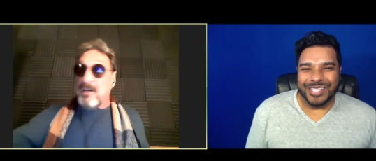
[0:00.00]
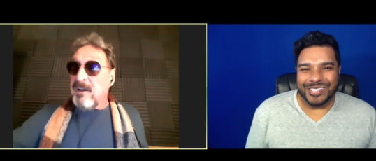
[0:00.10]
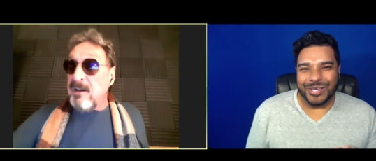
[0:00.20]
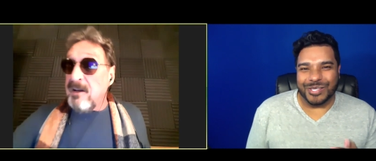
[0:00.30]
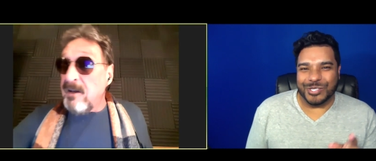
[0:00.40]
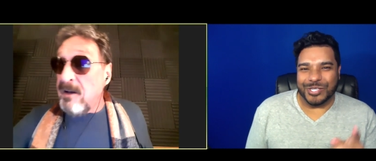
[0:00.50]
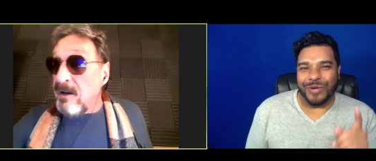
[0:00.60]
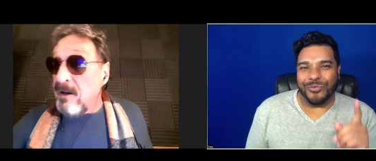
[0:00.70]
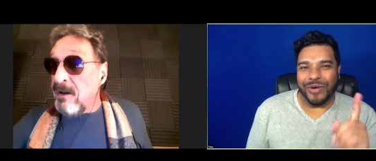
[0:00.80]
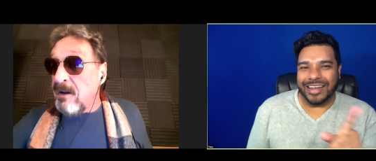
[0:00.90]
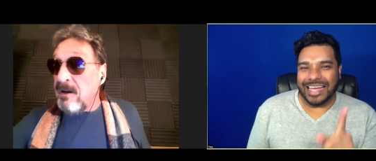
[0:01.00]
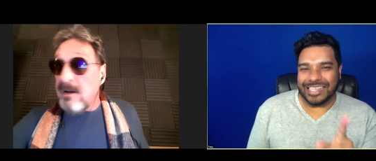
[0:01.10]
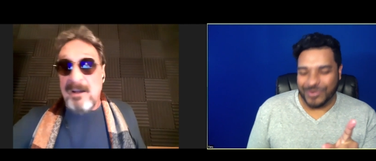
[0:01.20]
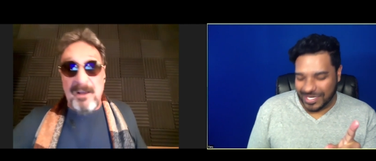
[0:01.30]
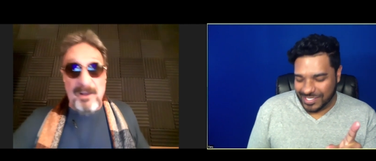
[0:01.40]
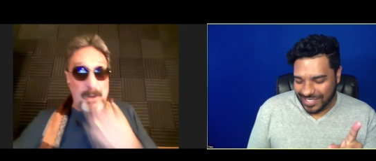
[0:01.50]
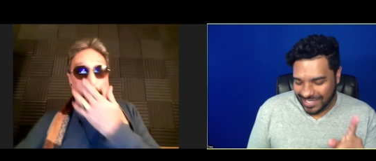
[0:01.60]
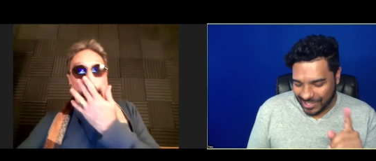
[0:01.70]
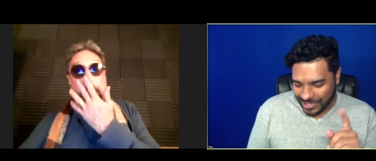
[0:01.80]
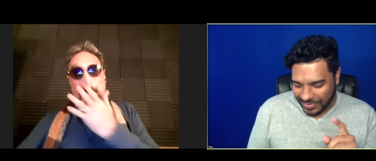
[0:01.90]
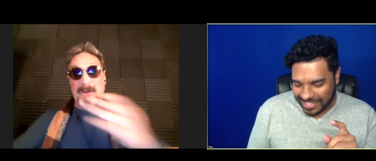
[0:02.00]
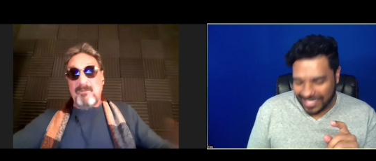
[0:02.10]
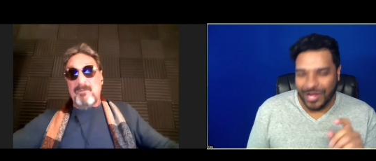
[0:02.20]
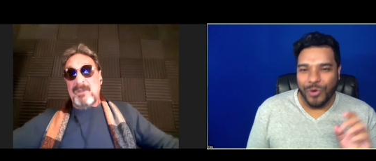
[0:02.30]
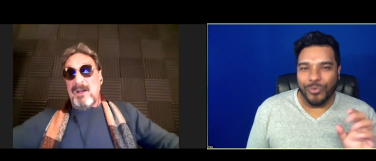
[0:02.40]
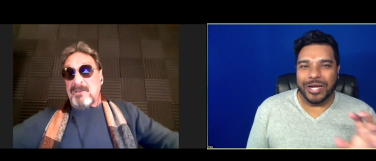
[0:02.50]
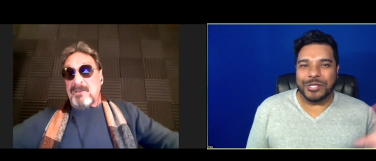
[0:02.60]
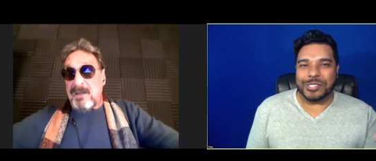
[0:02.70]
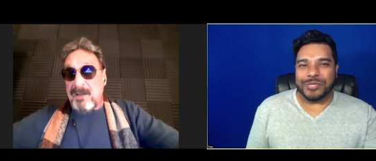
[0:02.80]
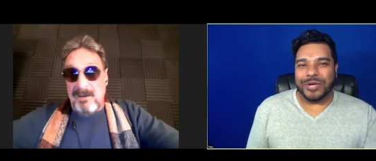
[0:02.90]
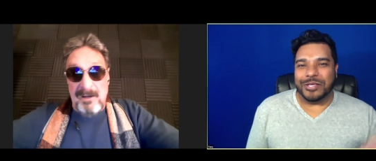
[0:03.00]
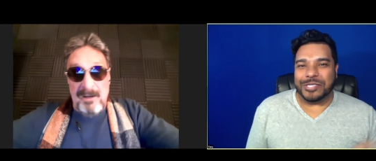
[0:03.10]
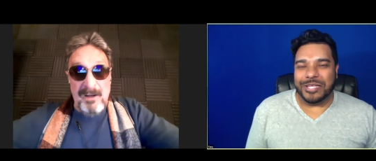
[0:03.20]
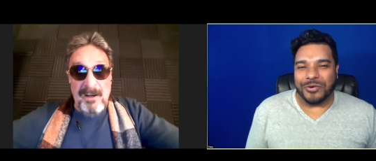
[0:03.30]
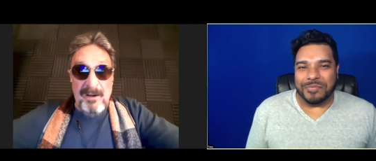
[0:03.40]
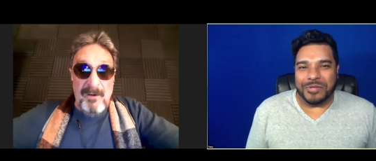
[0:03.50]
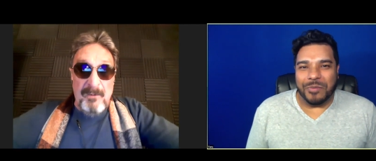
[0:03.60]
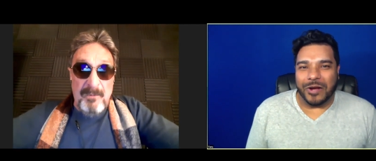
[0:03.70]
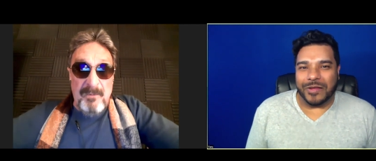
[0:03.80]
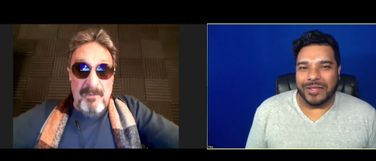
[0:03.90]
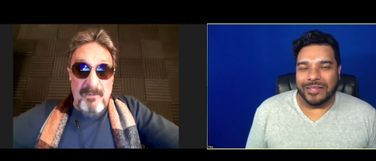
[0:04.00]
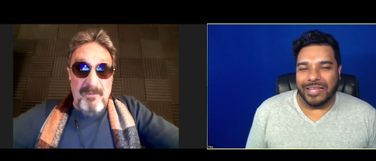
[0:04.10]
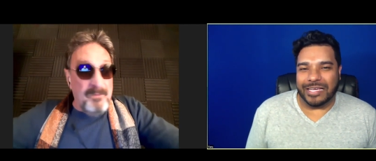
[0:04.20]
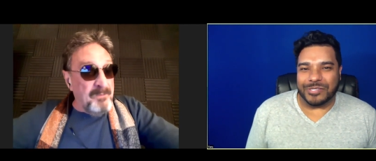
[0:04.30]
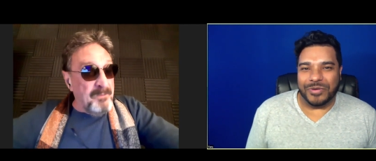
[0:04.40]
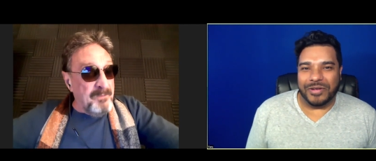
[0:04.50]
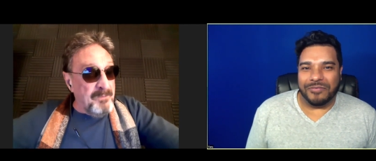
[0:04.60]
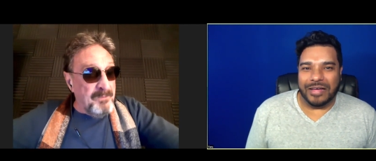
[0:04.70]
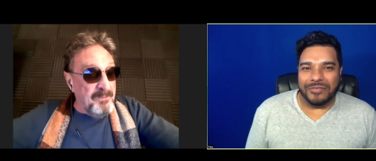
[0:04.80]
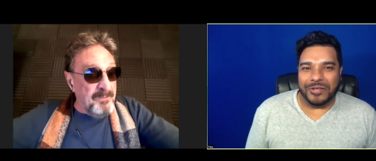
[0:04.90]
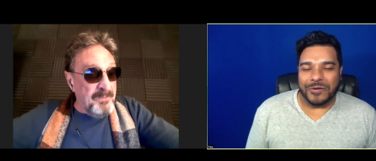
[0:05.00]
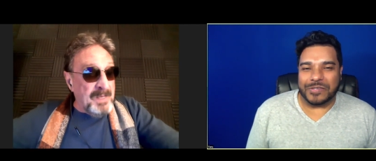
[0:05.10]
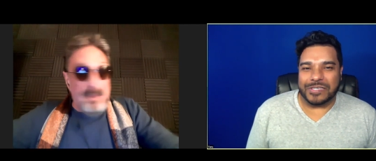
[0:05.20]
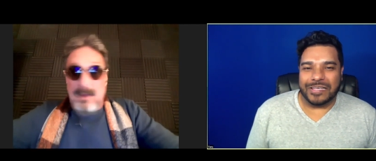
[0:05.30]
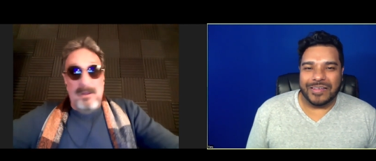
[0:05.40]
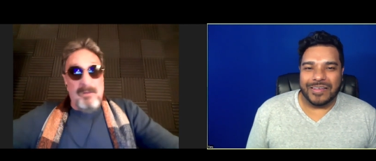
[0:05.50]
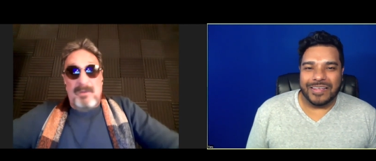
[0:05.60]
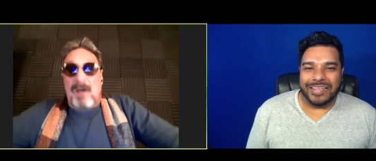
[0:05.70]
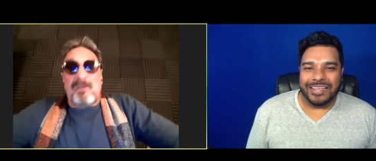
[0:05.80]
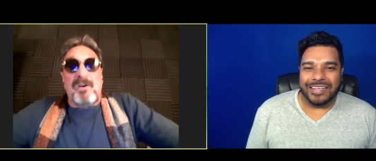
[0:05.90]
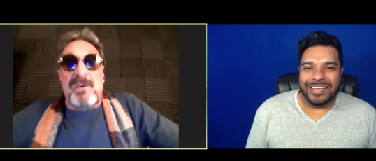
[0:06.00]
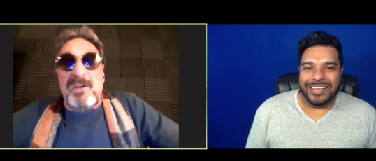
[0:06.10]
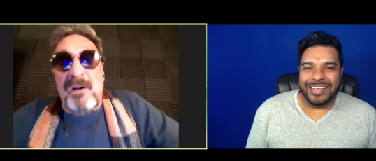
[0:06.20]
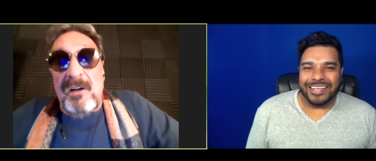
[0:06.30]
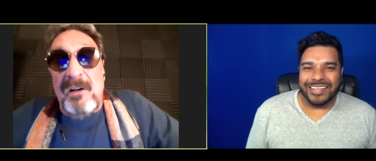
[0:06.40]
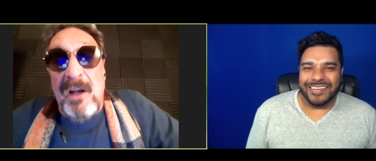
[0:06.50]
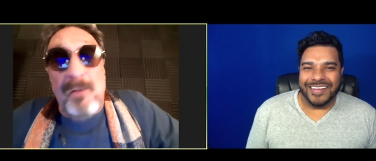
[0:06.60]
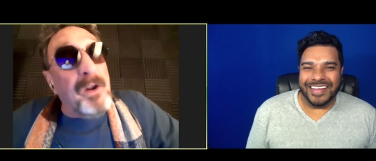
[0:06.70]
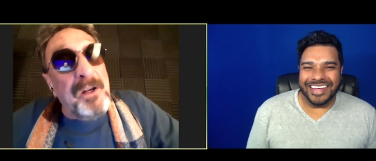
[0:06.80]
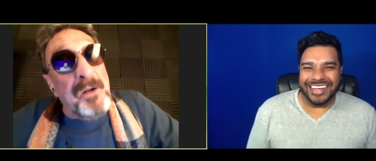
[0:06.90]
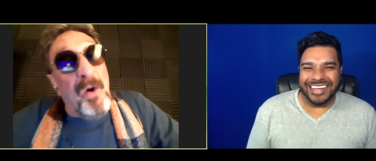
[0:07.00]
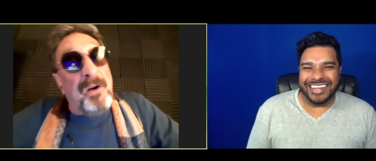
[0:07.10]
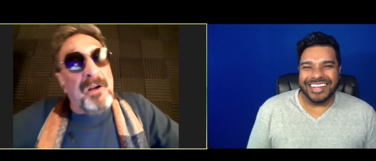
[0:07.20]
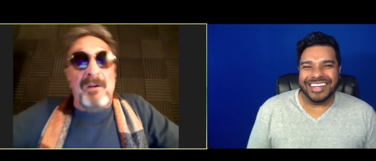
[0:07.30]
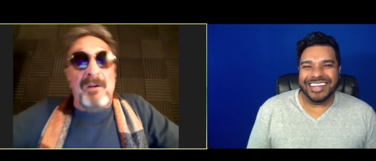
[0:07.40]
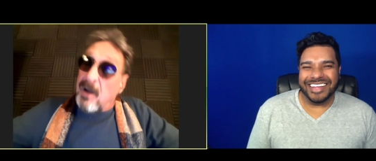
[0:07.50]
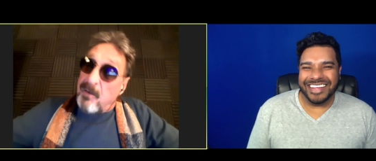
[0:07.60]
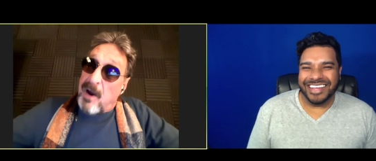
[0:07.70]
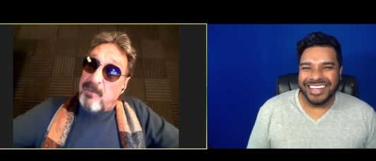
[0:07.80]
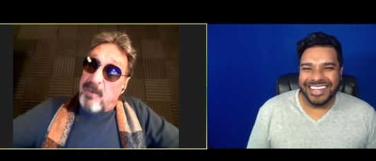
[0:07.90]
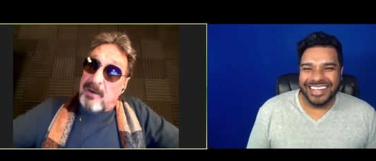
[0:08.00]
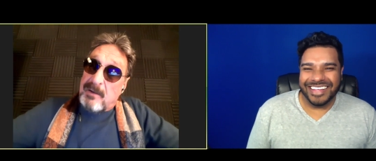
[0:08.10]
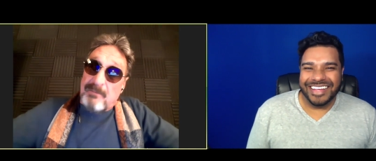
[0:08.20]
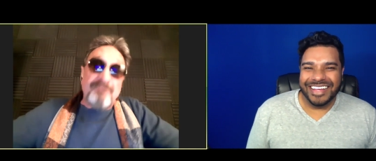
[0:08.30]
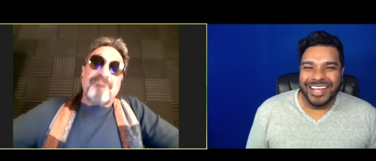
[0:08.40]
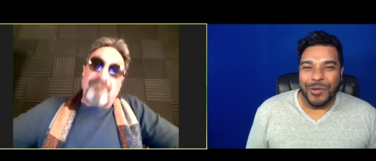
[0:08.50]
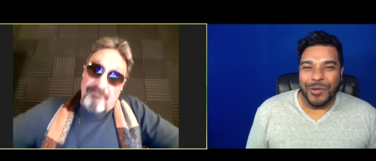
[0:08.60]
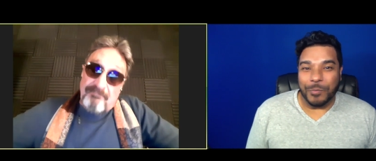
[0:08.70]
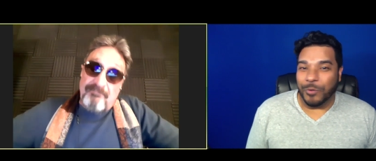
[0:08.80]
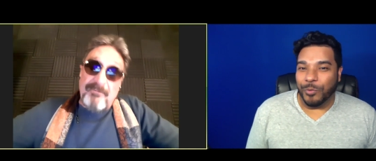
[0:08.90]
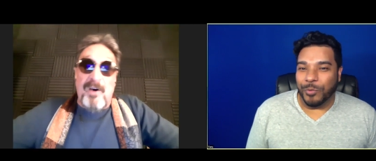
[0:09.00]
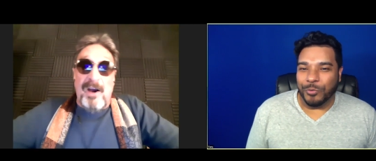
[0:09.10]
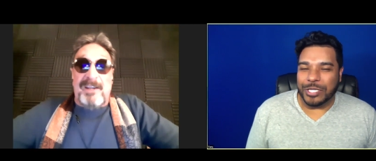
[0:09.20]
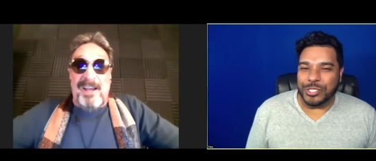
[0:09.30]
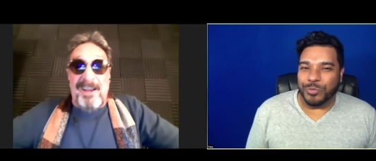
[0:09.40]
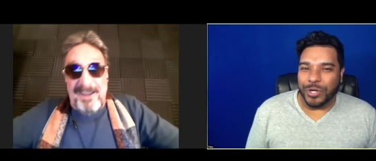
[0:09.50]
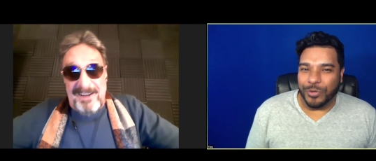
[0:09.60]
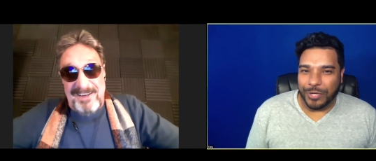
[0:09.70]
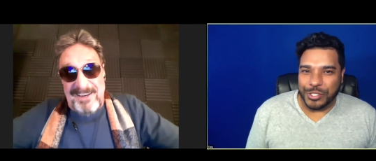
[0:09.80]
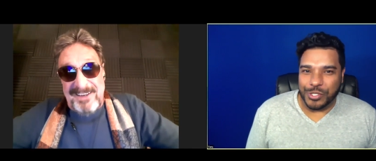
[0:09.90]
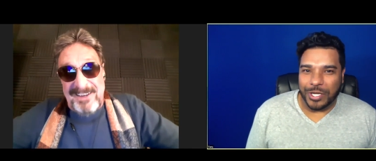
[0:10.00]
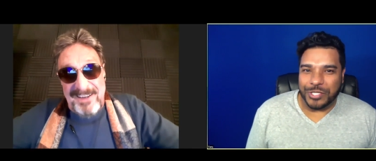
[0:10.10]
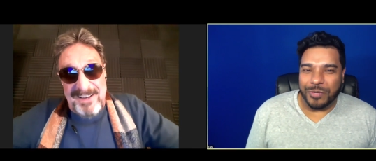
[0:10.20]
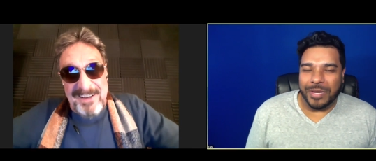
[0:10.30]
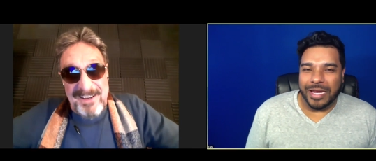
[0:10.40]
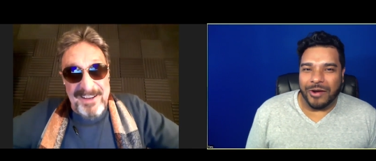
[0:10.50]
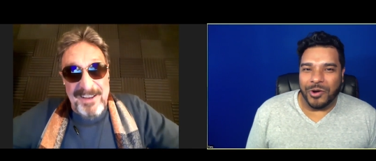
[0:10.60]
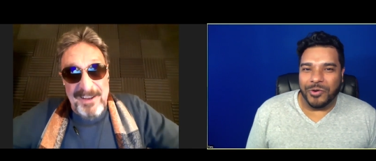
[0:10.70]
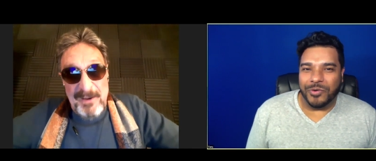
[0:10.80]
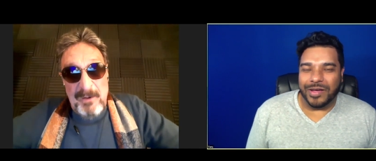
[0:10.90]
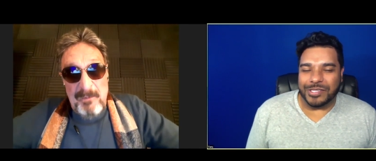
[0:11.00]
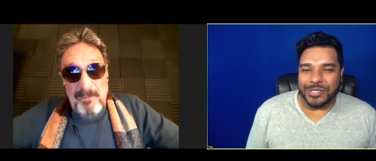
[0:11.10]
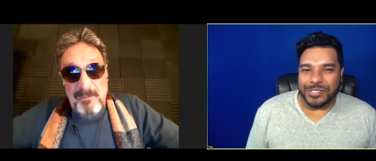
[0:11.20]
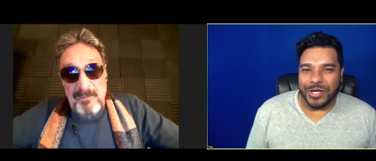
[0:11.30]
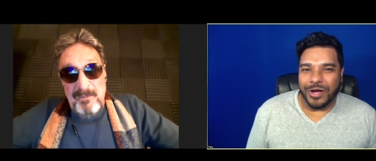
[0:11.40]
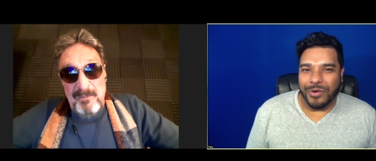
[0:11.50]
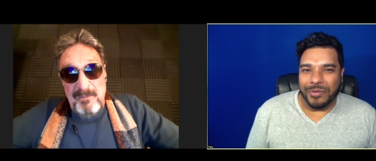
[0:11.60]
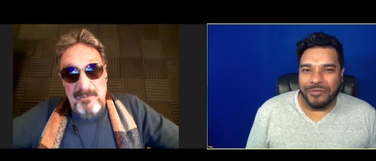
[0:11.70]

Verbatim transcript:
Speaker 1: So, so, John, one last question. Just squeeze in. Where do you yes. where do you see the crypto market in the next three to five years?
Speaker 2: I don't give a shit. I'm not in the market. Never have been.
Speaker 1: But but, but wouldn't you wouldn't you want your Monero to to go up in